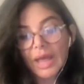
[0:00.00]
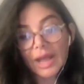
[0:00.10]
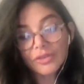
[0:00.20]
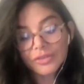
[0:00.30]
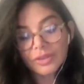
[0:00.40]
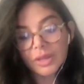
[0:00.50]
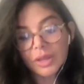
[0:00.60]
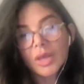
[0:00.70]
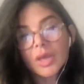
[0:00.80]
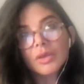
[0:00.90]

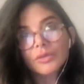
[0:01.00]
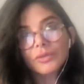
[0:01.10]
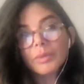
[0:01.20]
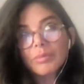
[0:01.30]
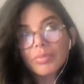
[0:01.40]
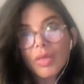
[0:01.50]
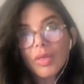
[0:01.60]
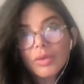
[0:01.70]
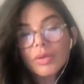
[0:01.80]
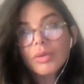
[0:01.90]
actually, so my
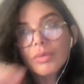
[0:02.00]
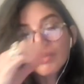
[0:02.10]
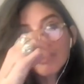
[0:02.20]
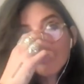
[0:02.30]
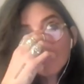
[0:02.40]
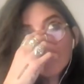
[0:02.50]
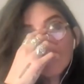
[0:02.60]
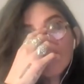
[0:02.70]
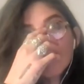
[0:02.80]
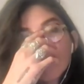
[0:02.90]
brother
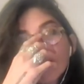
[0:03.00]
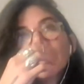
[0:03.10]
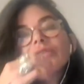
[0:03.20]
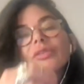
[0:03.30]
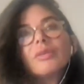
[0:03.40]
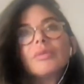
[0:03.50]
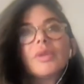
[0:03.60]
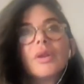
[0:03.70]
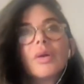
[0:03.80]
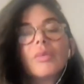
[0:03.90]
he is,
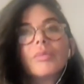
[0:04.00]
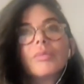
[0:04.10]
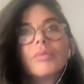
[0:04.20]
you know,